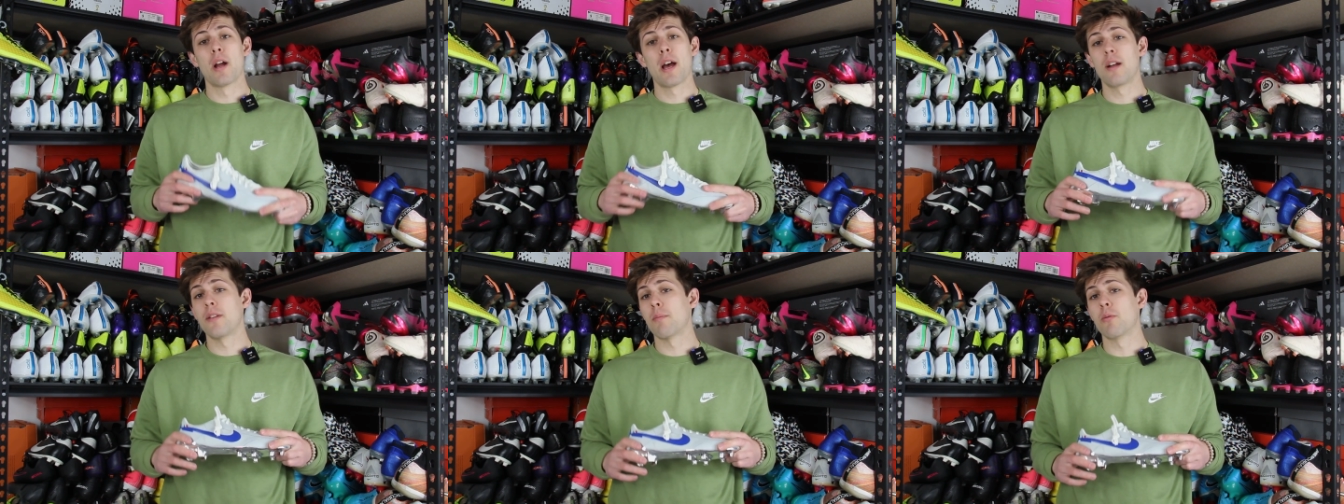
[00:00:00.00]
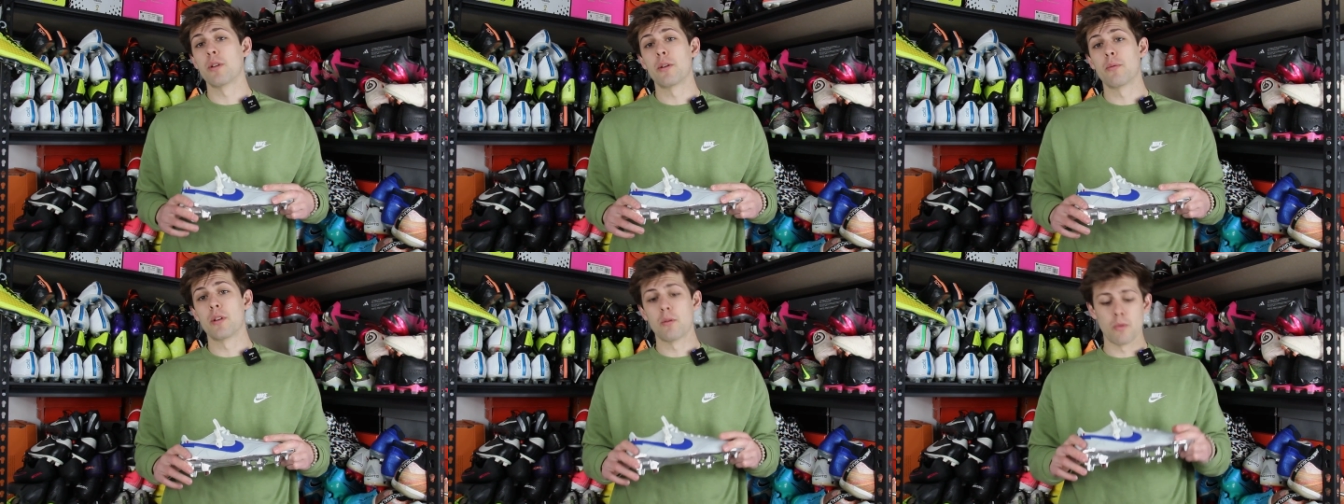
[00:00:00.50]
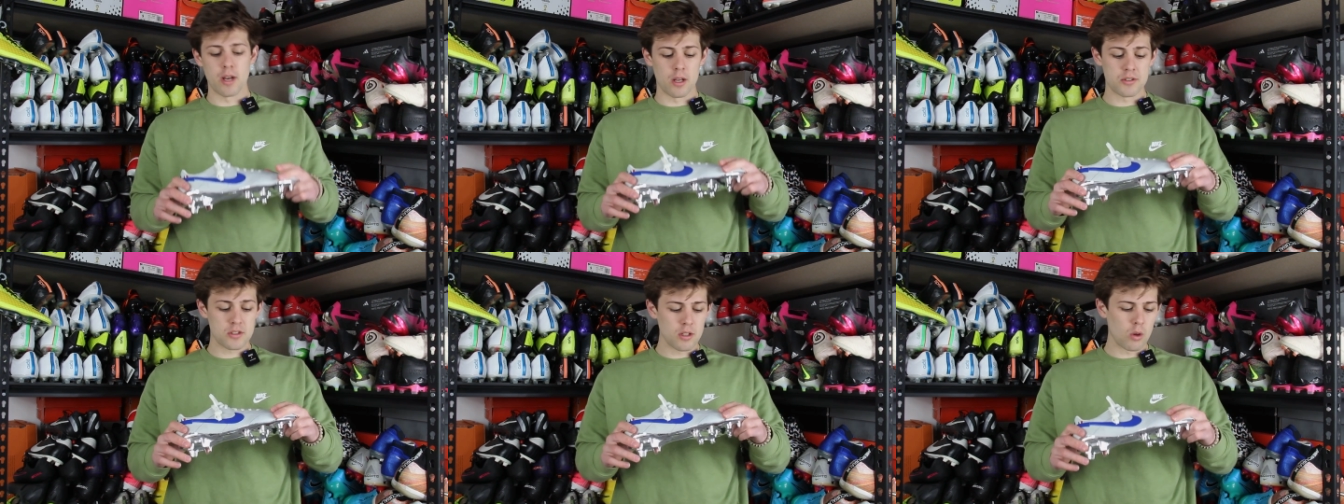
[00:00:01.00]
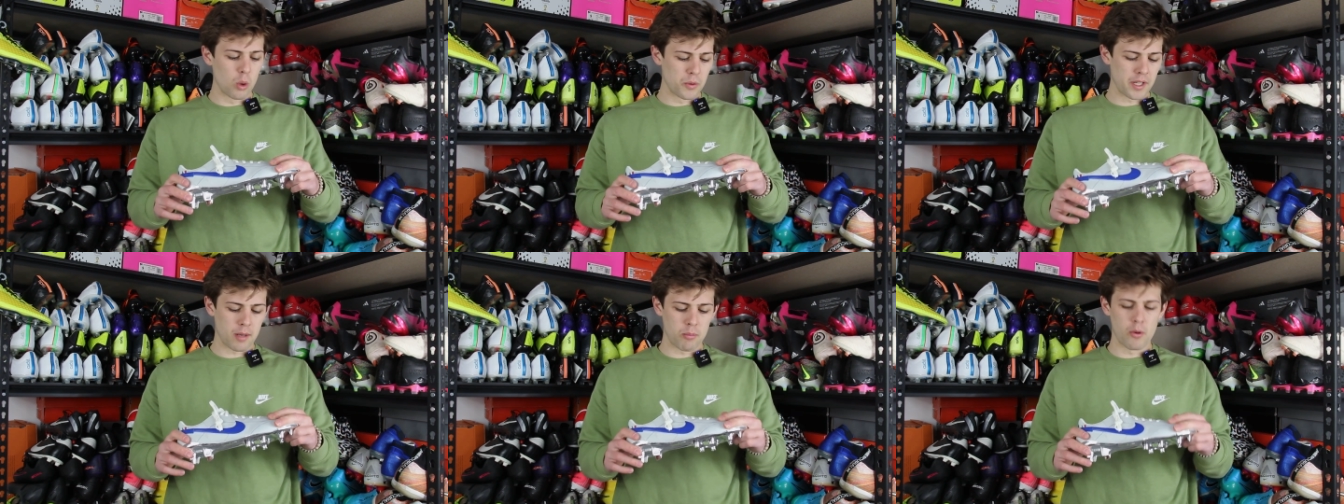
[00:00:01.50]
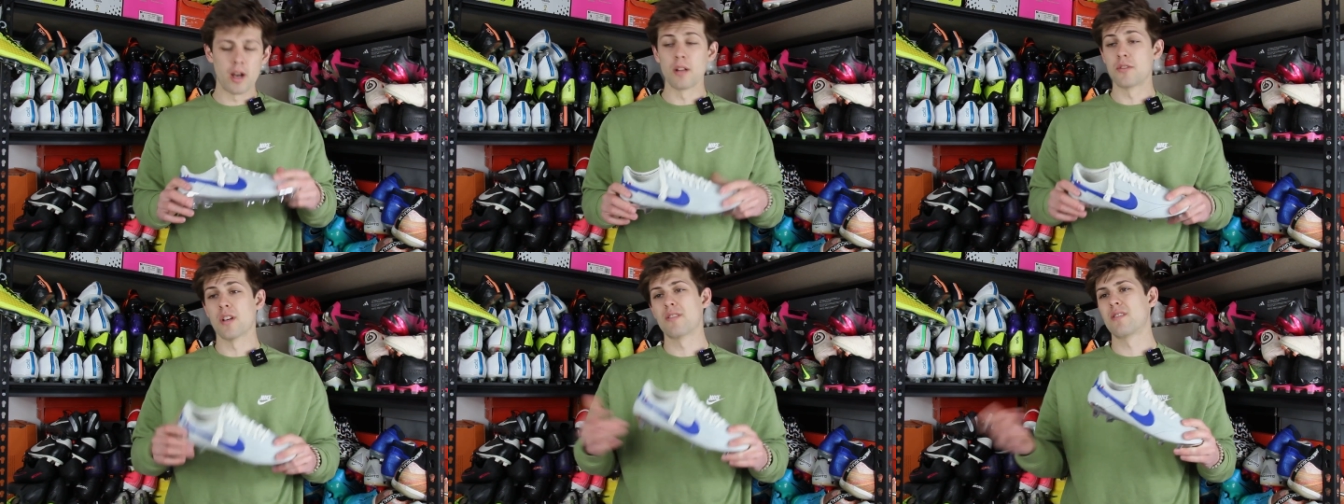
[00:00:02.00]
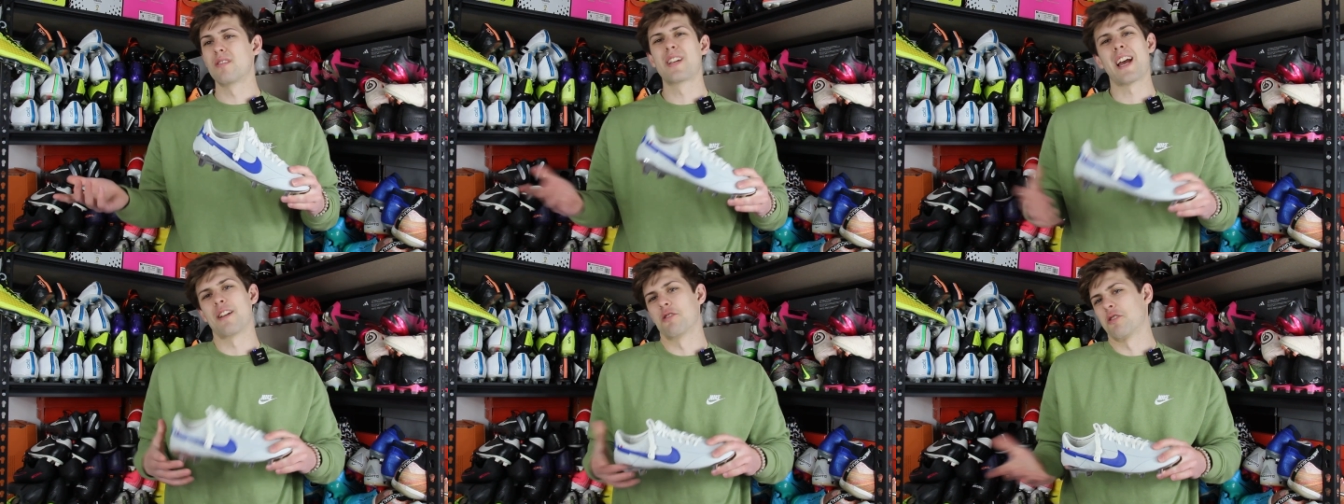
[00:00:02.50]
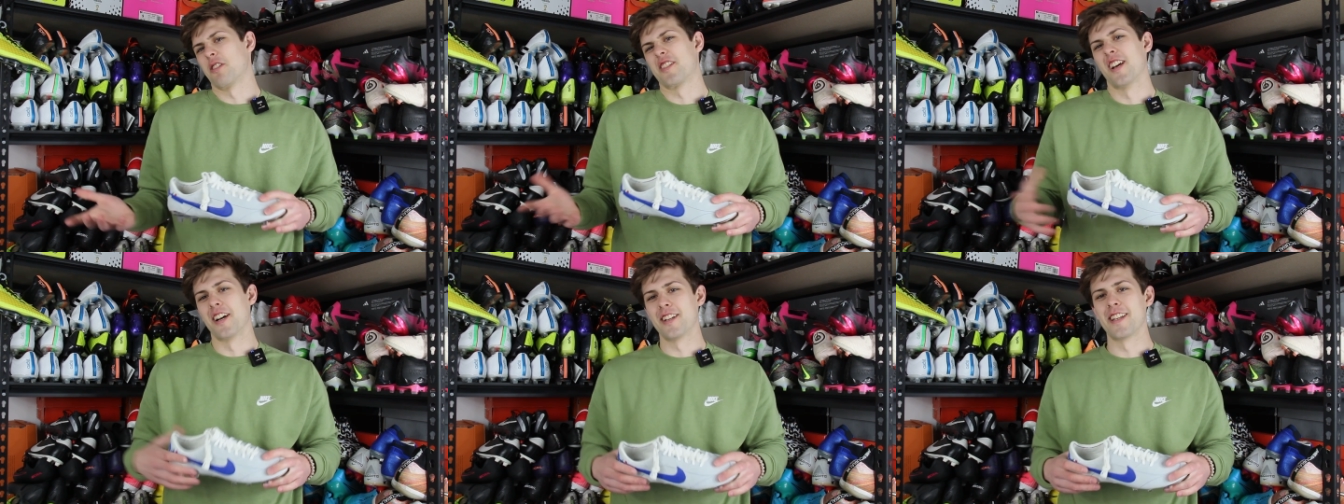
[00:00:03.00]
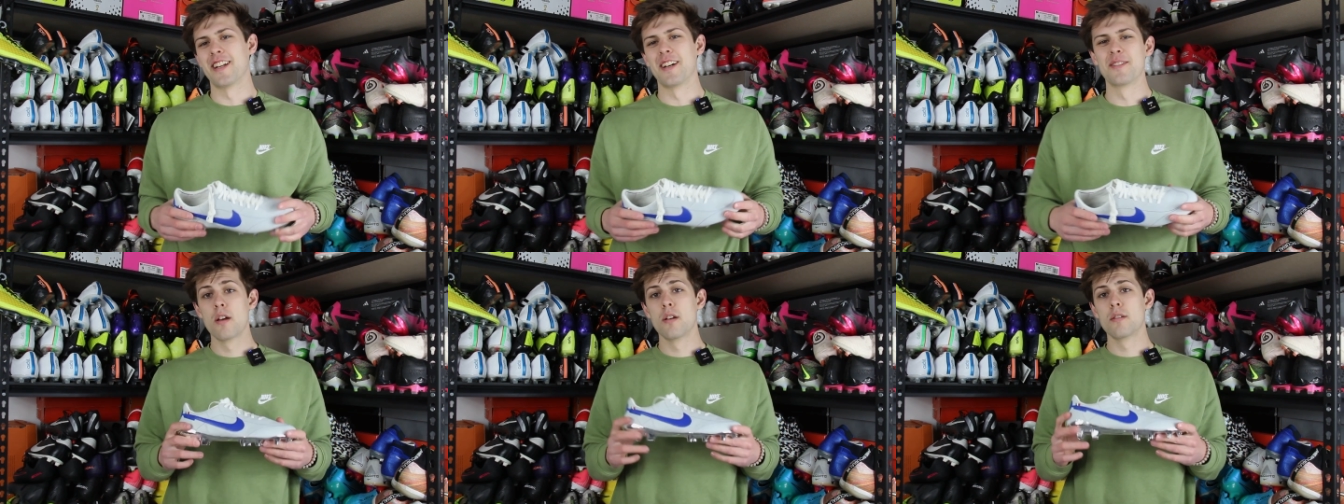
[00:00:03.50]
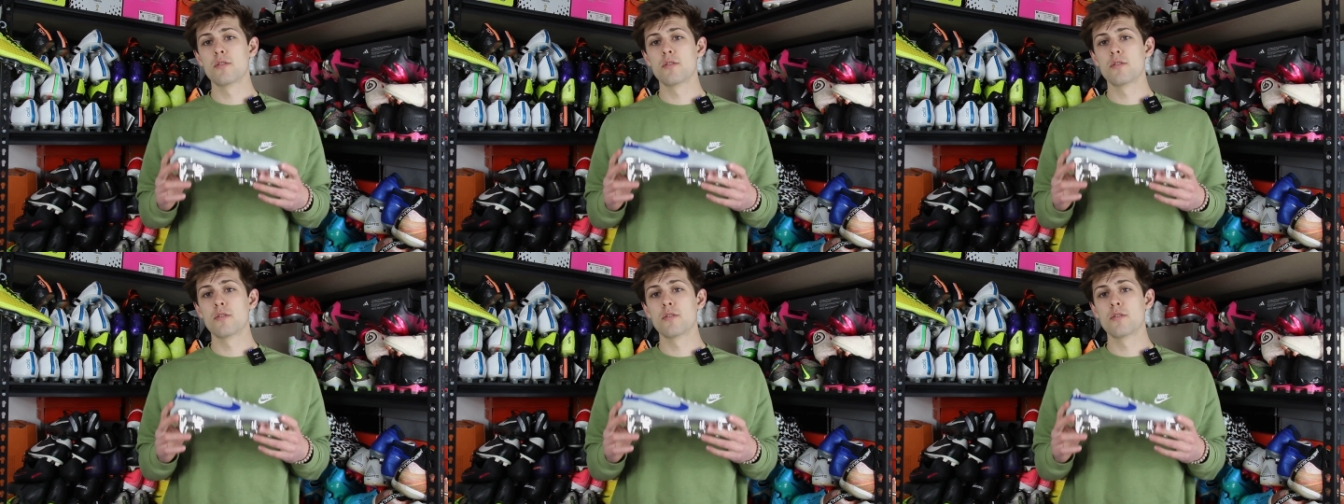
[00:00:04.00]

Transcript: held up really, really well, still holding up well, just looks ugly now.